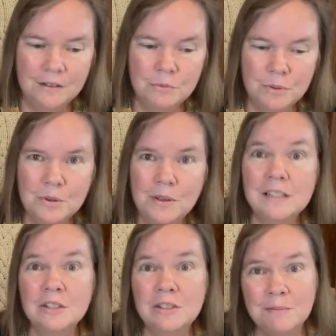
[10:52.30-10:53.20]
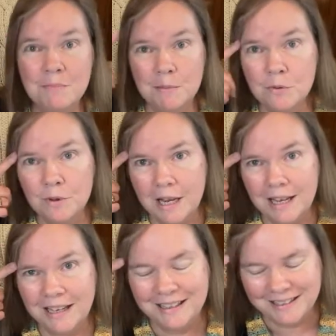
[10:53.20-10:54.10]
Whew, that's a good memory
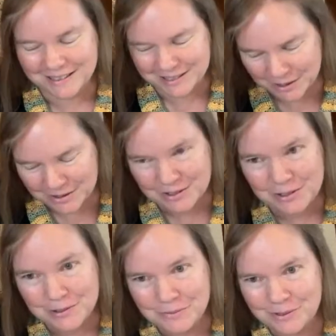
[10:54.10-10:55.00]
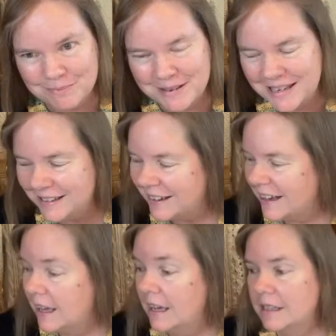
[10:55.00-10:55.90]
song too for me.
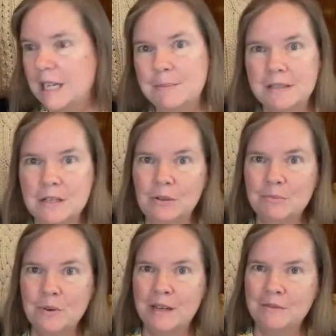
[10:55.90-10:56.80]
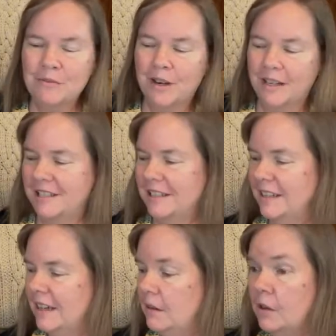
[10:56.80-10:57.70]
Keeps the old brain fresh.
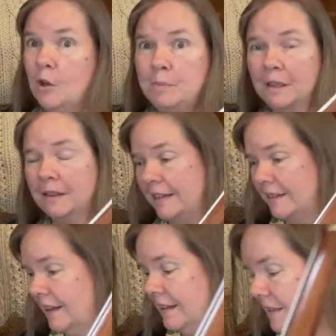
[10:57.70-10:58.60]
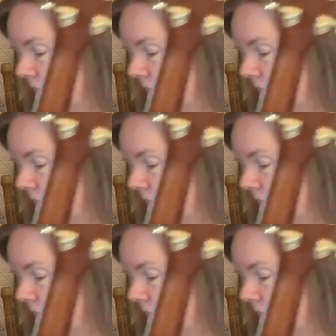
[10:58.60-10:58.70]
Well, I hope you like that.